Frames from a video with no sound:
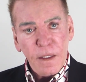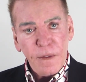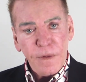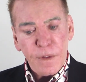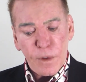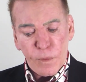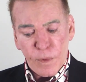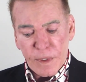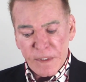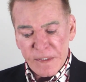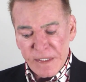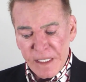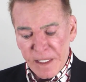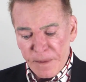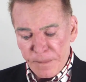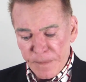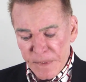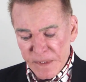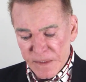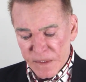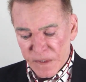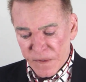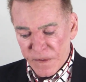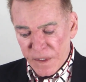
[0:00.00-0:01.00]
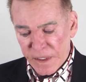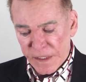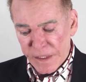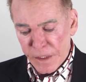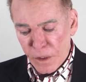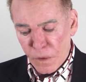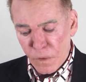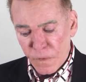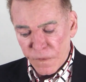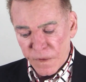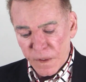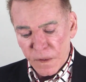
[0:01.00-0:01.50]
The resentments, the
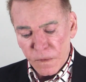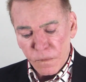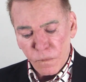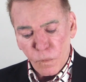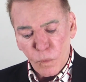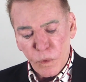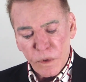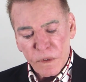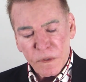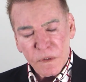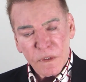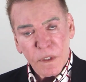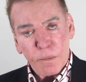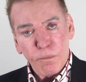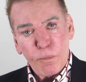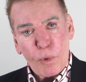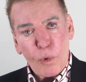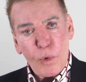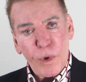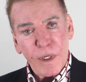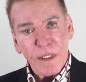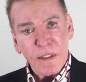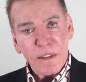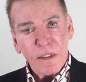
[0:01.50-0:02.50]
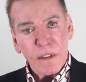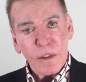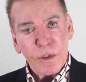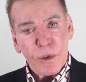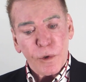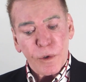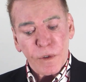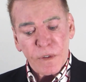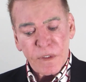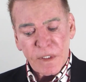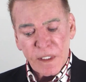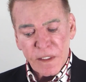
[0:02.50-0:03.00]
guilt that once poisoned
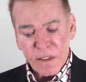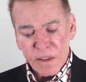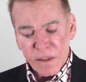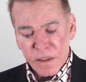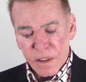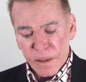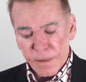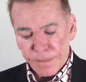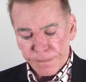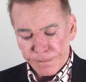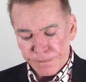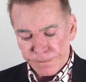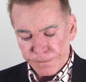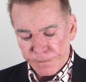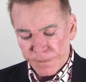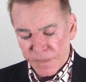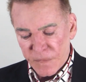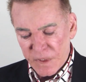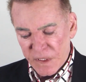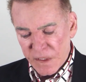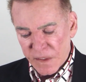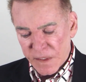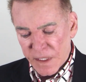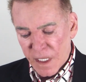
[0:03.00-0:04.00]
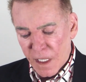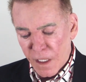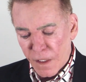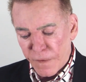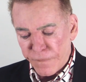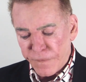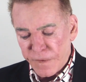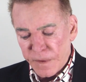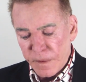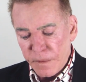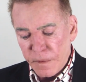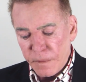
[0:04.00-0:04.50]
her system
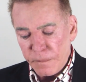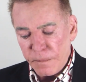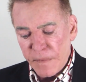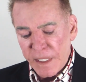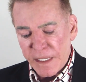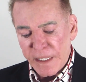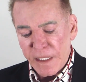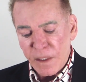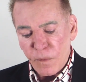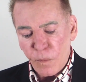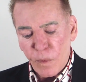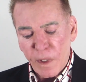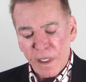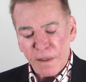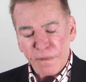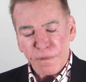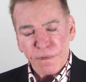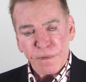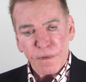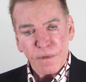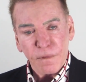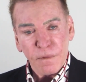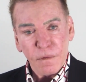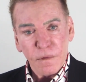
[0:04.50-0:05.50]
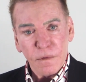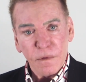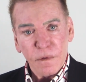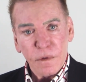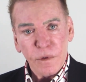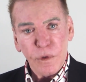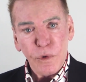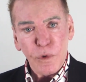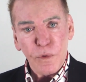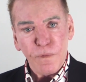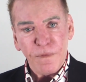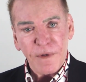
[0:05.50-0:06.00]
dissolved, making way for
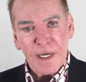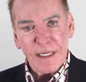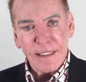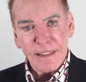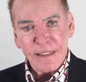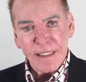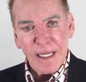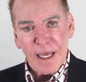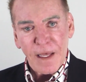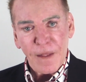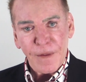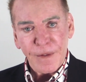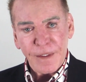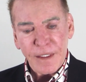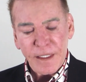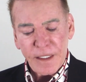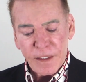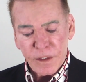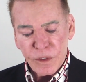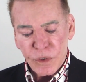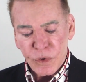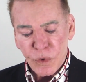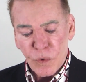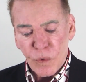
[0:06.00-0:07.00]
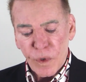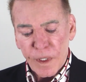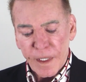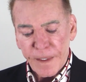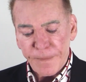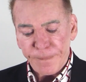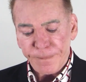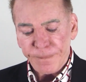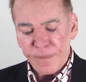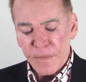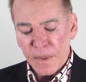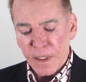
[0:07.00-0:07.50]
new vitality and
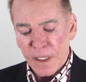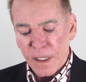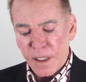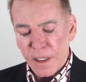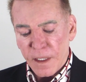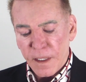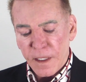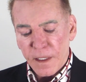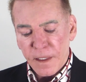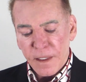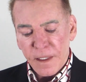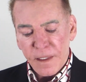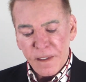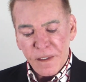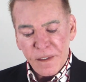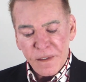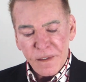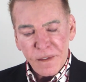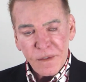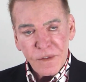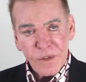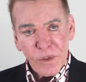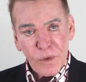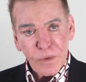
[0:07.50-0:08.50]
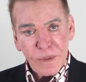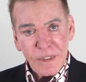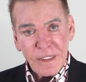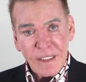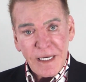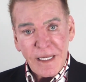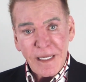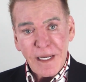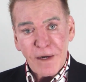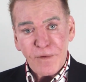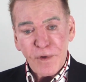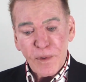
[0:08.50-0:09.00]
joy. So
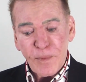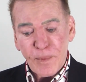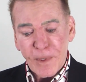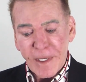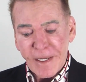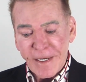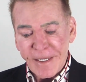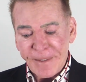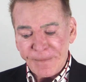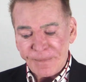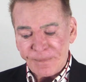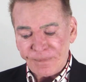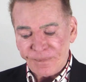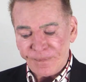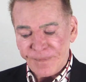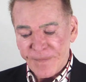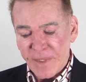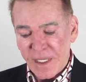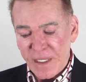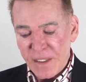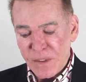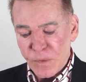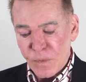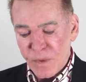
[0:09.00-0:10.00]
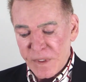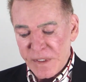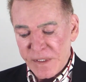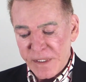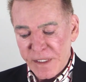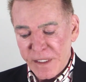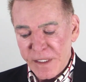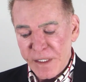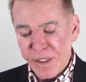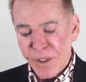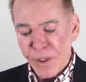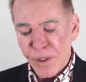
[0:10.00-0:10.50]
today, everybody, as we
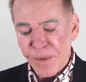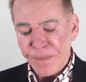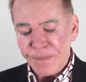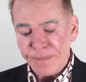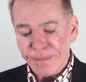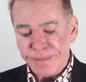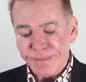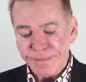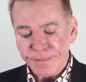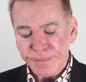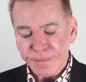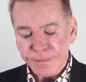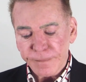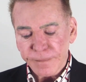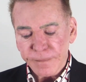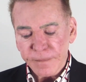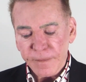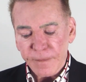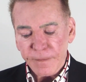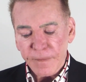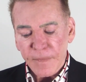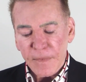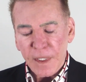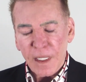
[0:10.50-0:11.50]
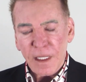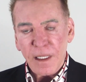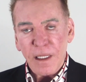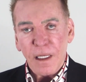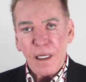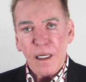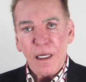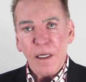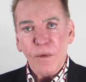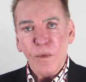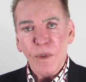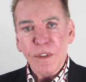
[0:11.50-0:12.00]
sit here,
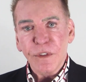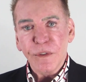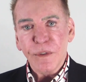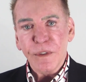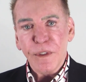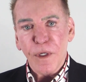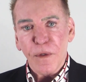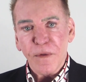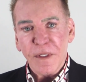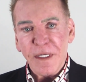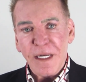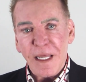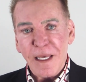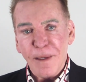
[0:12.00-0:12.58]
I want you to know that